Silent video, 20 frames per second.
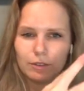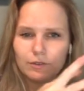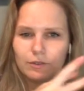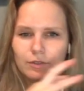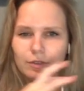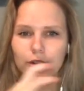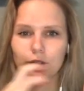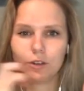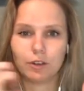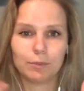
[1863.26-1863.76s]
of,
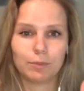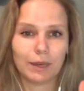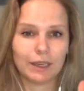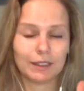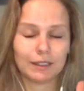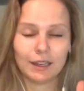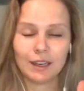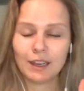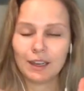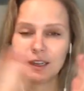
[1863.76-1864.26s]
you could
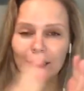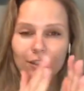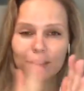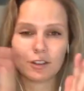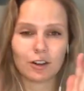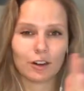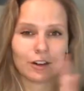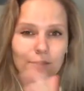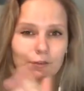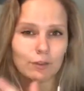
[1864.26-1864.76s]
be
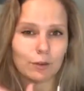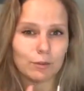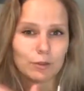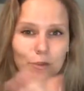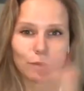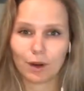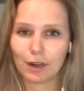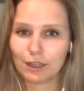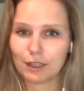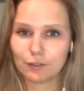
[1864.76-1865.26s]
starting from
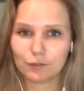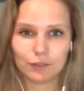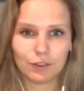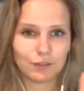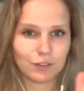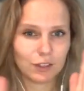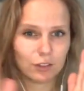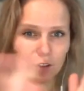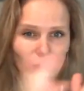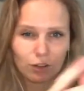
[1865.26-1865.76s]
$20 to
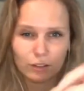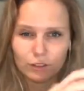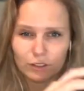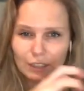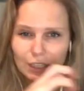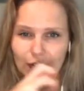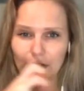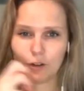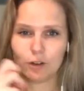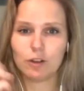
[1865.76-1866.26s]
$50
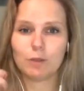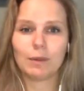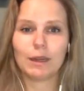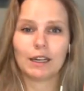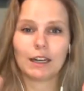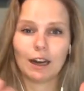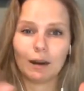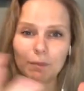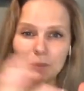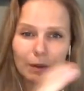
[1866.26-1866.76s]
an hour. You
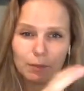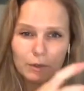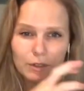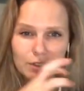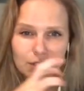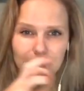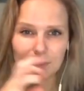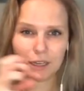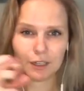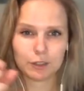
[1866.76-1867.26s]
might come in with
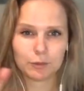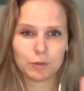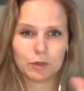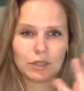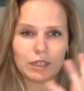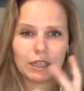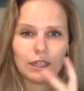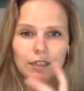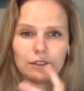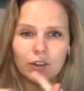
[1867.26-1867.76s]
some
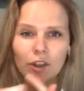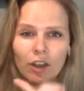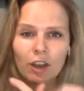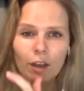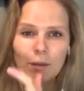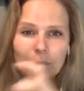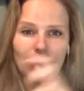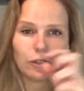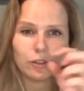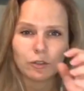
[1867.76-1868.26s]
expertise,
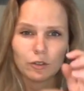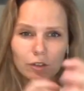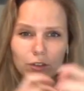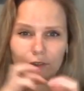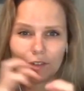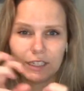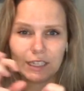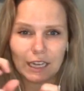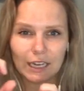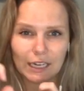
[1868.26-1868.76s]
but you're sort
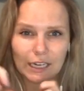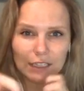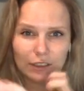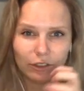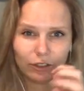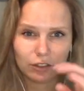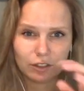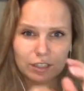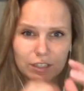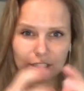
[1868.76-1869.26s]
of getting
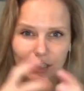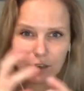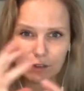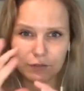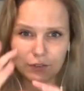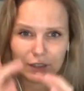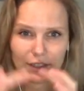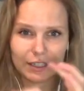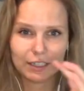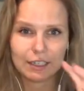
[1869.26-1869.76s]

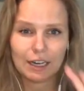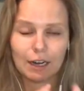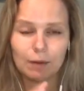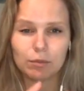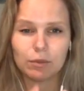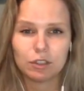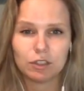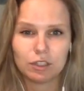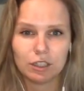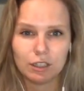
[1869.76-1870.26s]
yourself
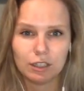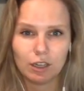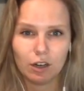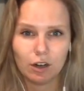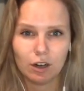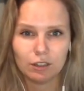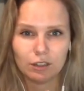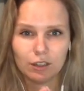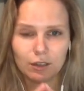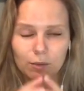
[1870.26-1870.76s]
established in the
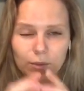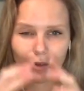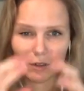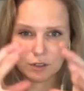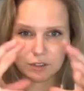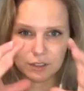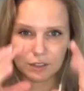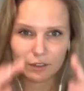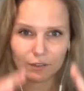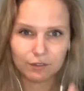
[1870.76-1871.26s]
online
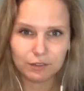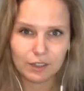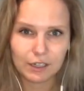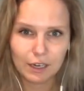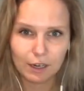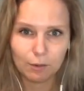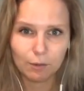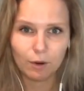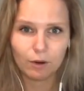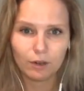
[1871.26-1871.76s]
world, in the
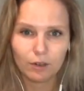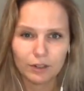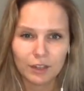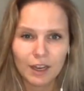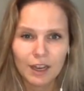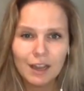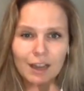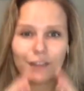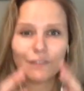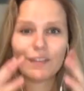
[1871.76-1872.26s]
VA world.
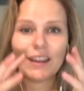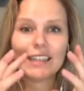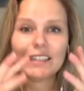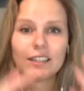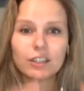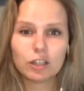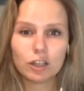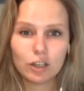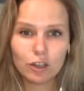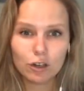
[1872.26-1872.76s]

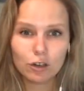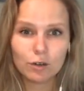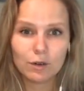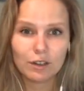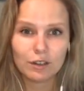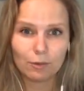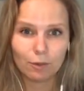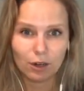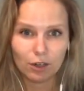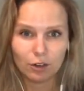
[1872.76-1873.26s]
Phase 2
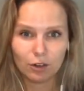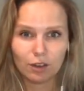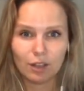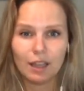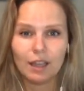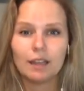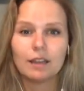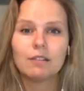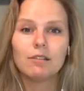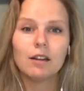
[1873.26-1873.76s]
is when you're
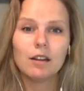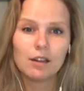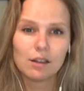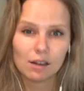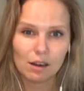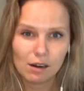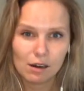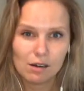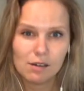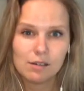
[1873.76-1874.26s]
like,
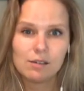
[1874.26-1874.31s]
I'm